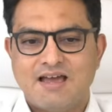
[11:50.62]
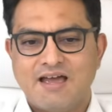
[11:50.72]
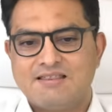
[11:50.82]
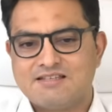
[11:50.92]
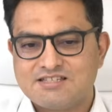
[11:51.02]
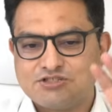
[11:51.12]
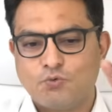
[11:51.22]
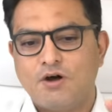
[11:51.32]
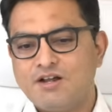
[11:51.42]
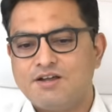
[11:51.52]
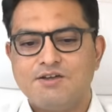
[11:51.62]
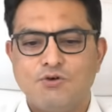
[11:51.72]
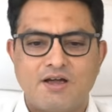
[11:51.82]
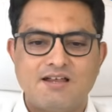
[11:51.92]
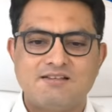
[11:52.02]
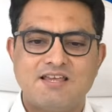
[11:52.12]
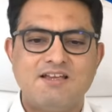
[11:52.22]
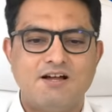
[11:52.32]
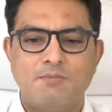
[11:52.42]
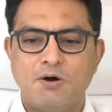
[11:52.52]
and this is what you can
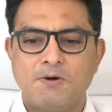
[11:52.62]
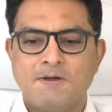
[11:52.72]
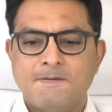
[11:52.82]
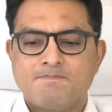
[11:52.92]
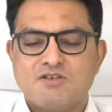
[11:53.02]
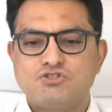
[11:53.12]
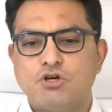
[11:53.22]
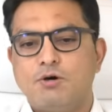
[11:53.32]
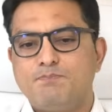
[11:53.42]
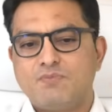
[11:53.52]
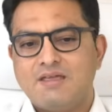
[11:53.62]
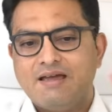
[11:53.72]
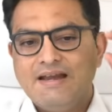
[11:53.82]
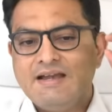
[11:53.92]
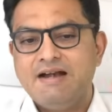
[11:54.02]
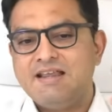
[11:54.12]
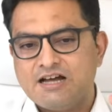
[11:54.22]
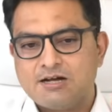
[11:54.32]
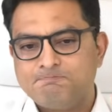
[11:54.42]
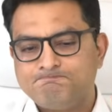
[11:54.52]
think about. So in
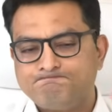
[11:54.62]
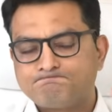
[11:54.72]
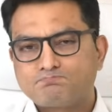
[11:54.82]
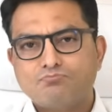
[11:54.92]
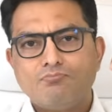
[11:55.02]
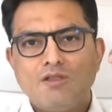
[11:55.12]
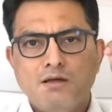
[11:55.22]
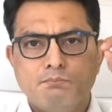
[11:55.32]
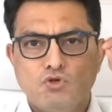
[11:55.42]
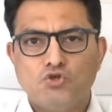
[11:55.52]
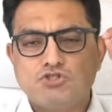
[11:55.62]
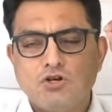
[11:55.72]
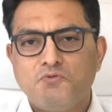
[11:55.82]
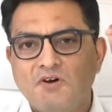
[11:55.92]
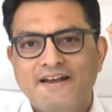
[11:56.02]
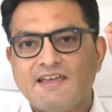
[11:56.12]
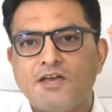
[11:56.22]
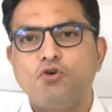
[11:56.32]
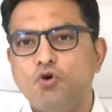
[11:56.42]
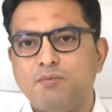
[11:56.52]
India, mutual fund
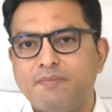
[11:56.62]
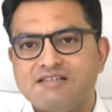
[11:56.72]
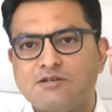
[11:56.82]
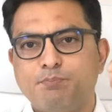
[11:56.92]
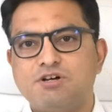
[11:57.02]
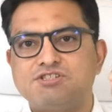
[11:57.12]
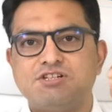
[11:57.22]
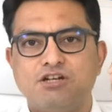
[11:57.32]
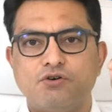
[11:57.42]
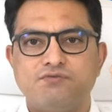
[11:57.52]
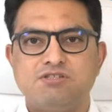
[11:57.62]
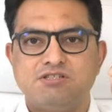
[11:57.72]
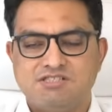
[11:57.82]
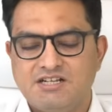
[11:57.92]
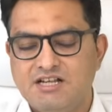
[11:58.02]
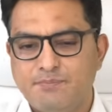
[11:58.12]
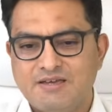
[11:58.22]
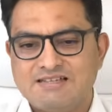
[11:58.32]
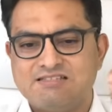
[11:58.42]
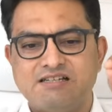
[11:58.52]
AUM as a percentage of GDP
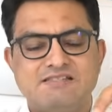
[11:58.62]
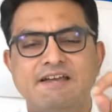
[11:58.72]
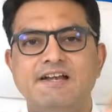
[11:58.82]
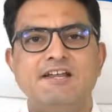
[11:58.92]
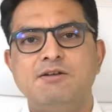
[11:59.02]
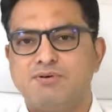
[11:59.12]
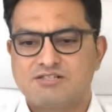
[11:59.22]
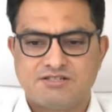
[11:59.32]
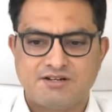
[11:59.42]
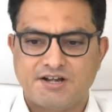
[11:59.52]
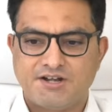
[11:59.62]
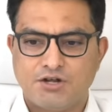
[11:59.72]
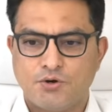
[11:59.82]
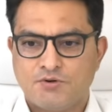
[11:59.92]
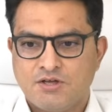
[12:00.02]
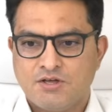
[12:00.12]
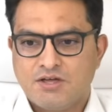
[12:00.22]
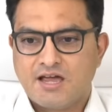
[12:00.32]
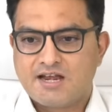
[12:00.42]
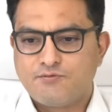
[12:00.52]
is just 18% right now.
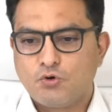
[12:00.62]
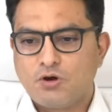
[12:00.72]
And if you